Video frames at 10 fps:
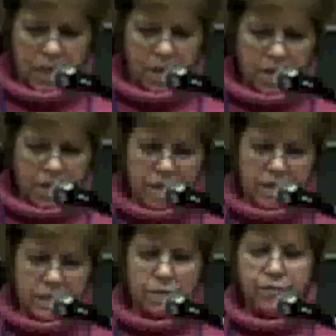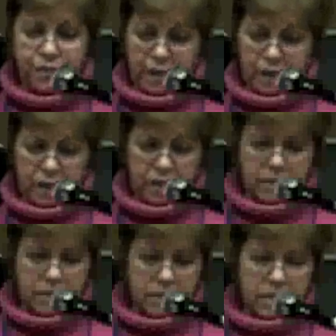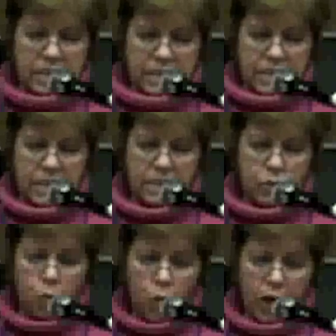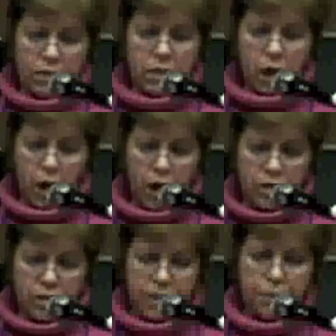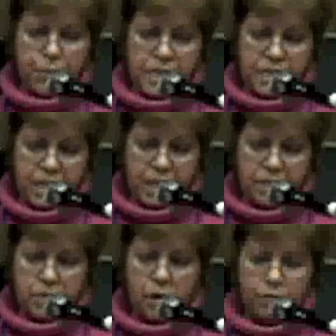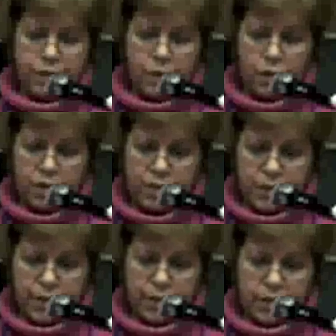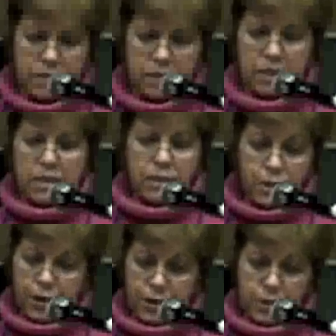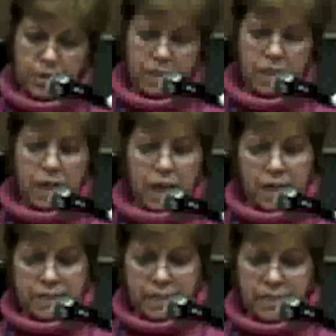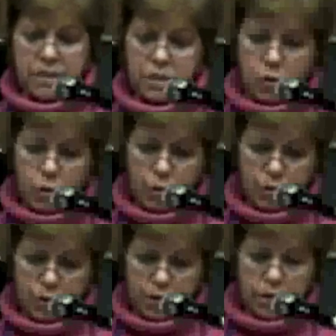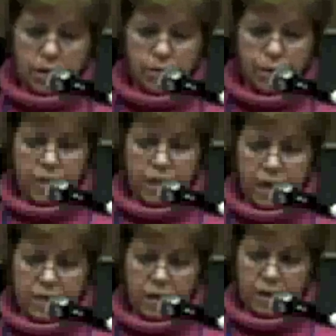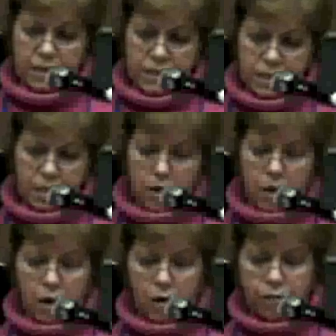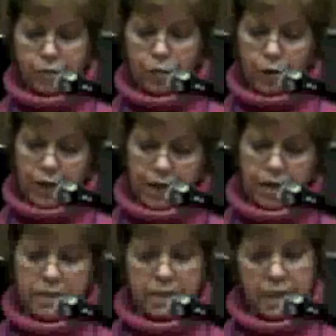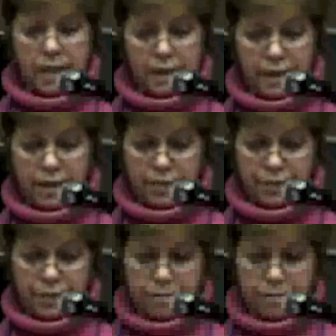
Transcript: In this field, since 100% of our girls attend school regardless of where they live,